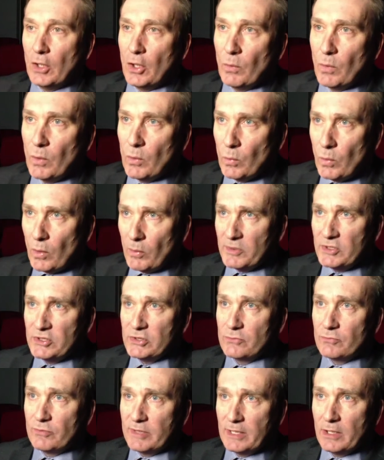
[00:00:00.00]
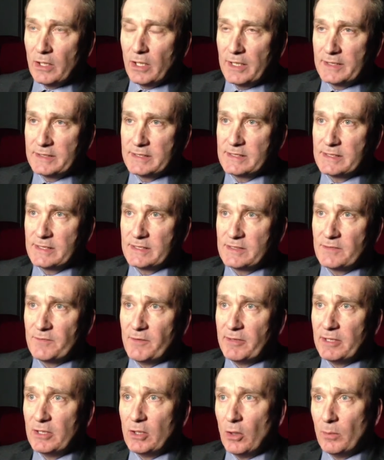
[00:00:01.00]
Well, what we should realise is it's a
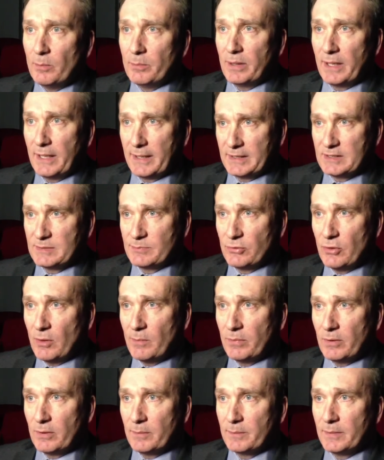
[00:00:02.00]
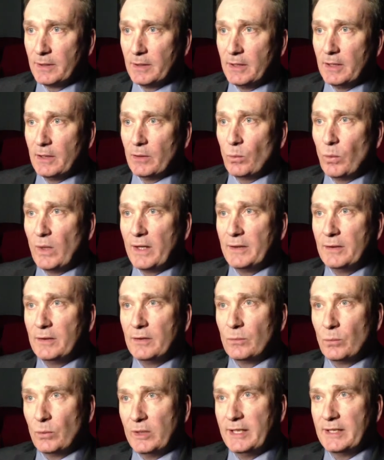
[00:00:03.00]
very complex problem.
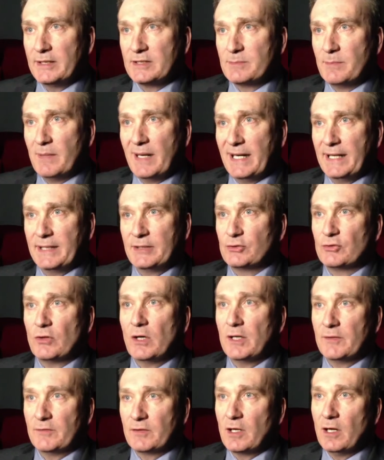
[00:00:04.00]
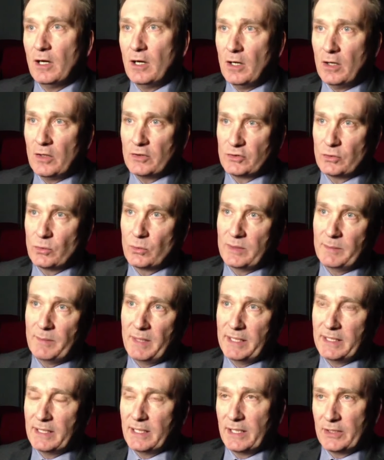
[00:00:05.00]
When we as man drive cars or we
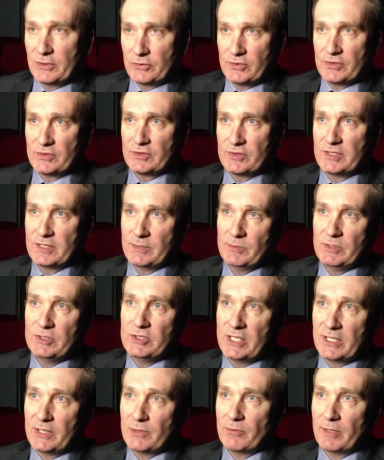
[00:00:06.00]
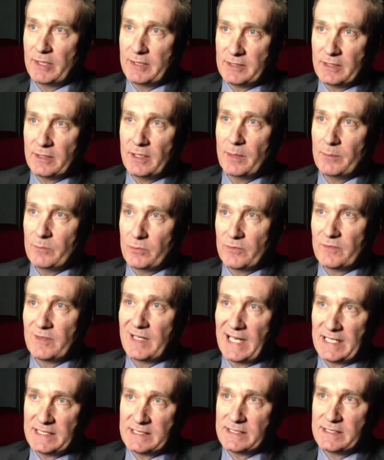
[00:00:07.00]
make electricity, we generate a number of
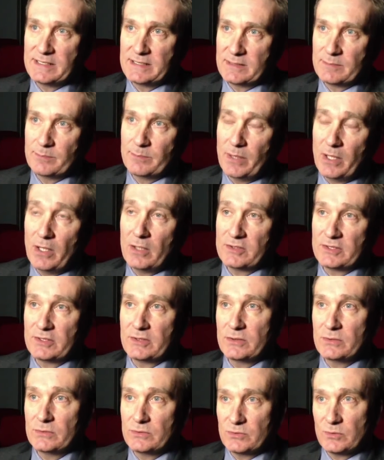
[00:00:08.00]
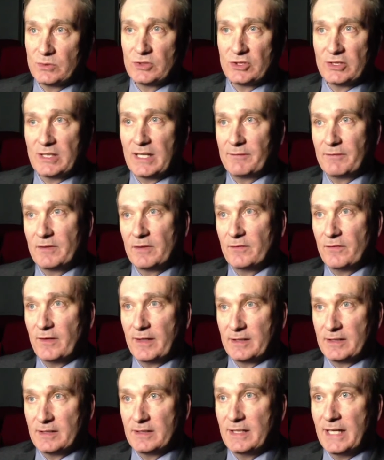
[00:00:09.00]
gases and particles which can have an
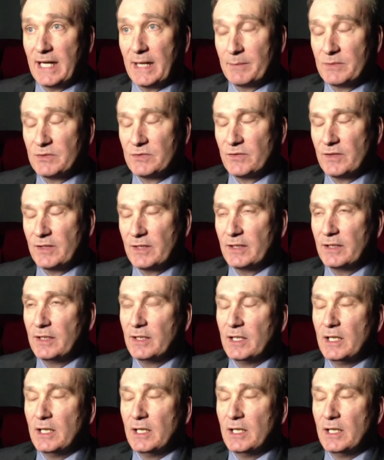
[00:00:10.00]
effect in the atmosphere.